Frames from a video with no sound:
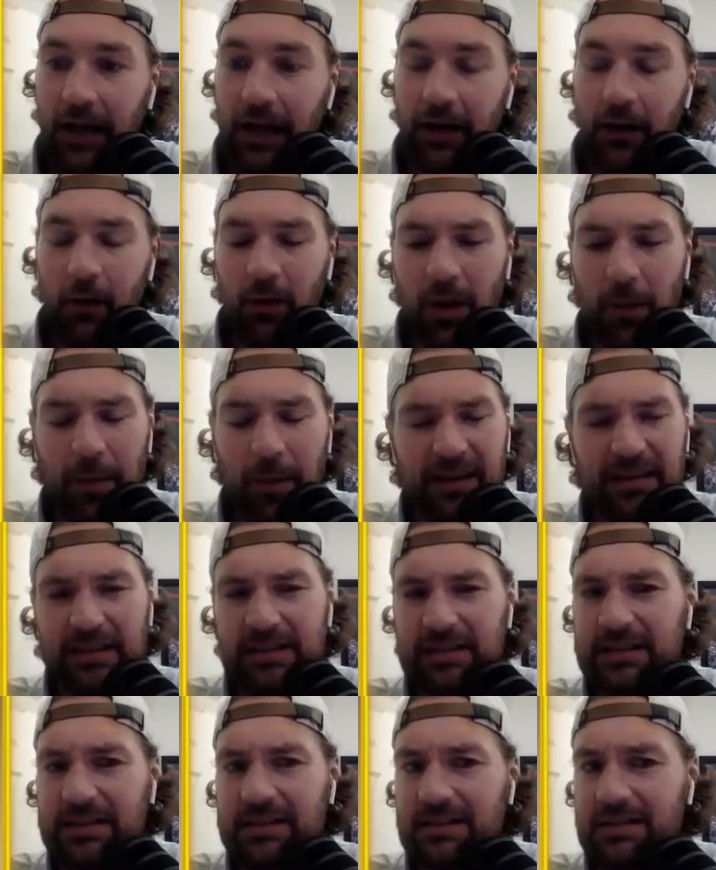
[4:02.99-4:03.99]
I don't want to make
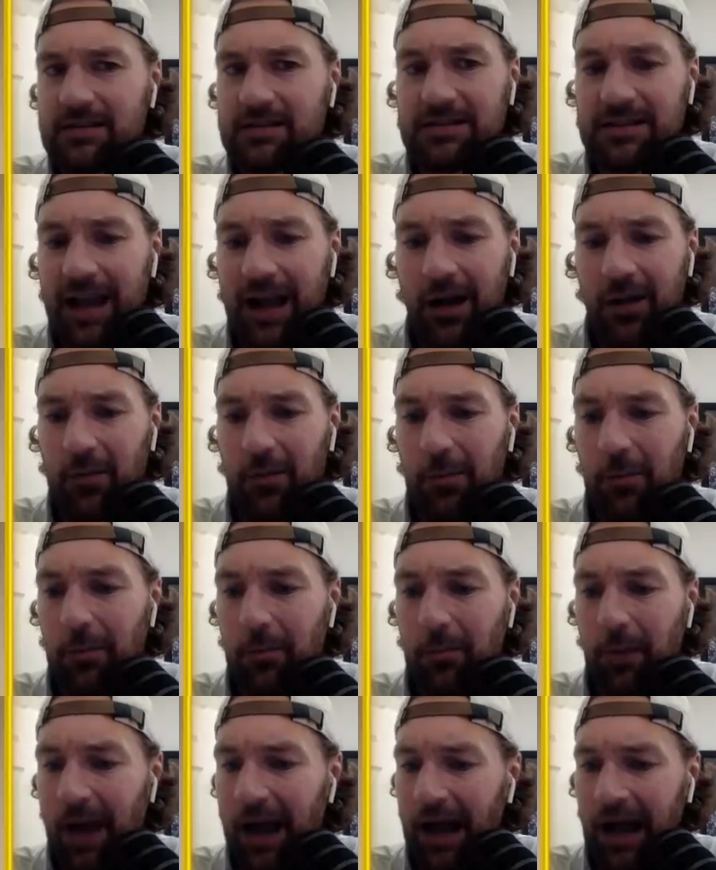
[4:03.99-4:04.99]
this sound
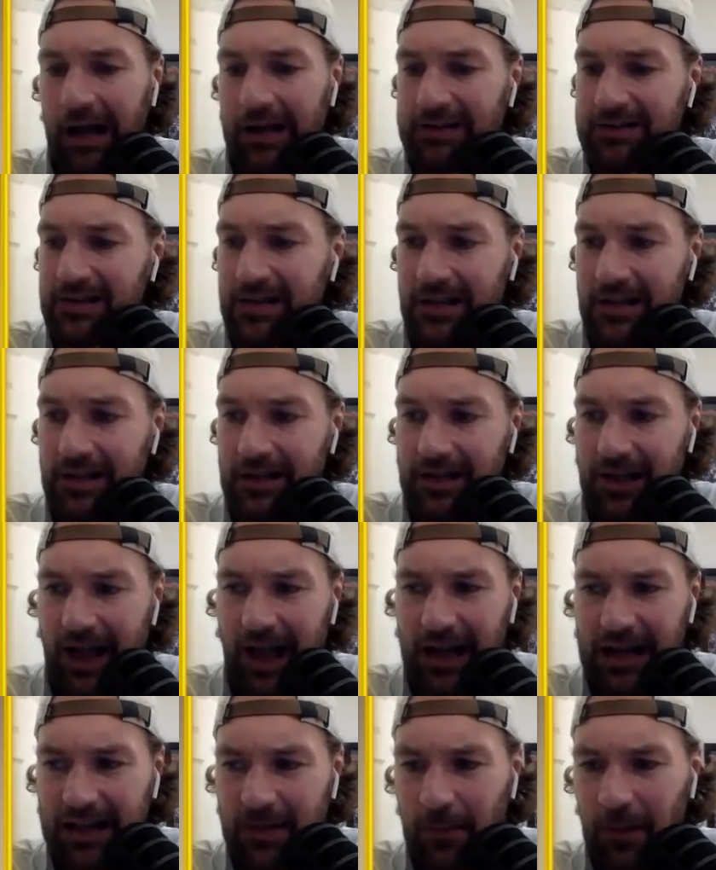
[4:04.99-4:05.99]
bad to
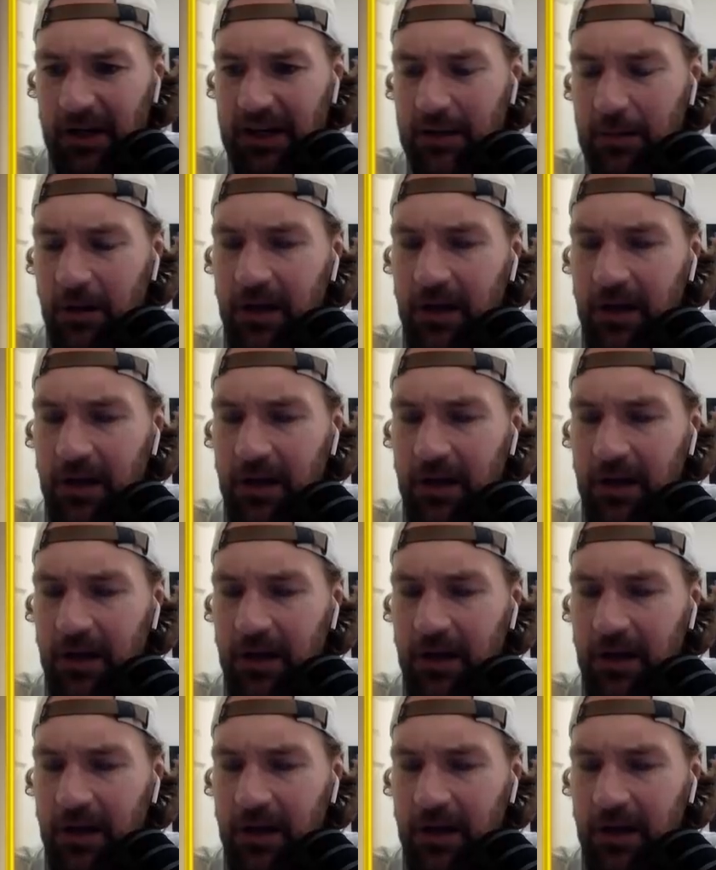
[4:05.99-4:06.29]
anybody,